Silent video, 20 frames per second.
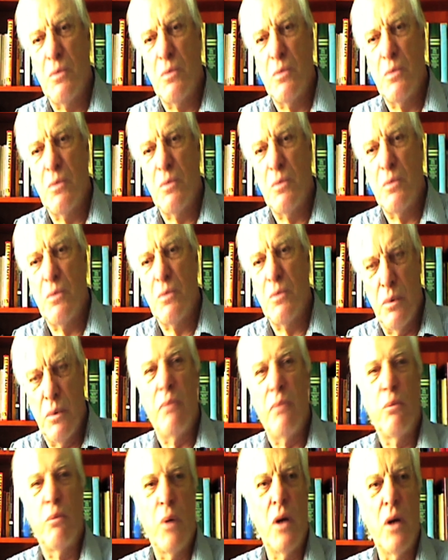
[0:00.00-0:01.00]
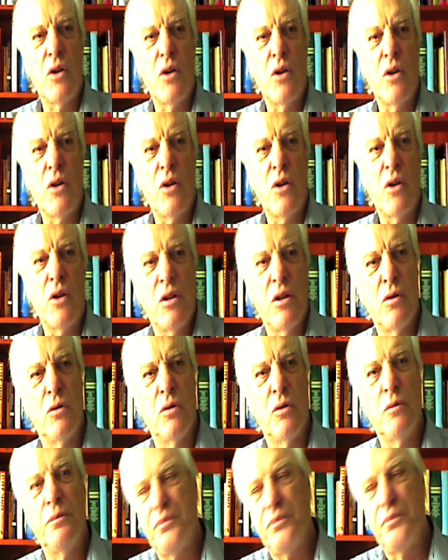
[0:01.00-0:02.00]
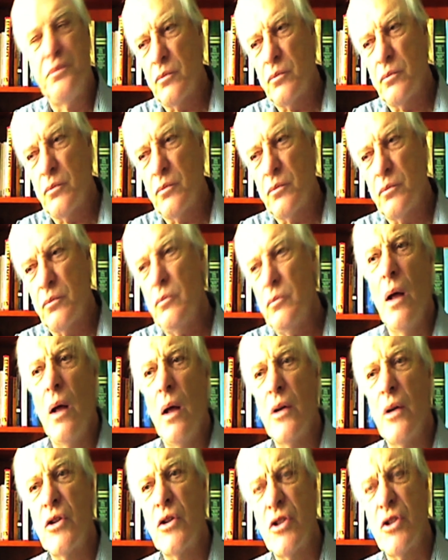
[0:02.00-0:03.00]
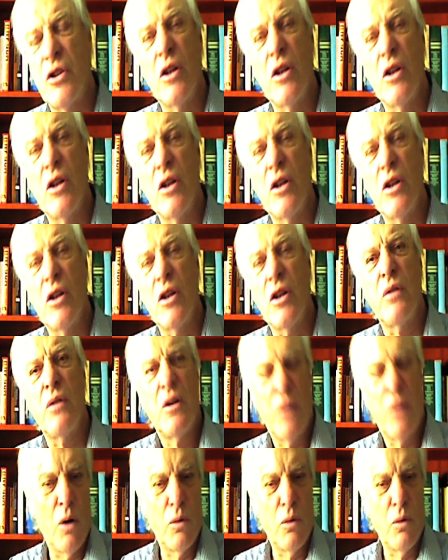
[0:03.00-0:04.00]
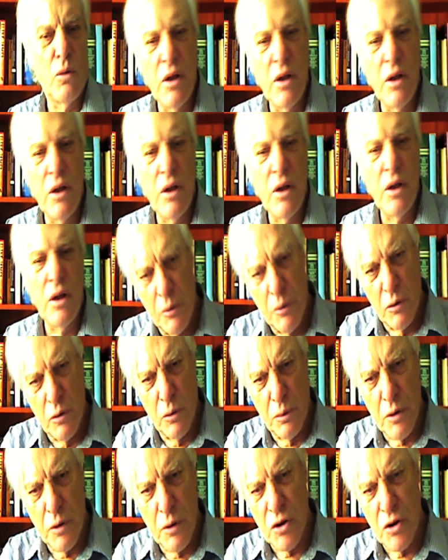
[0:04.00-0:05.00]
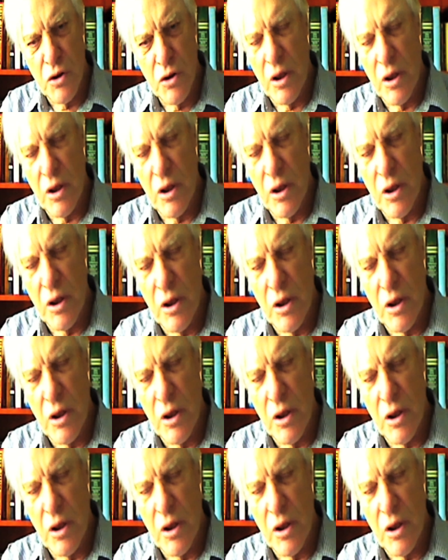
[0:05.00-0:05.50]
again partially to service the whole neoliberal project,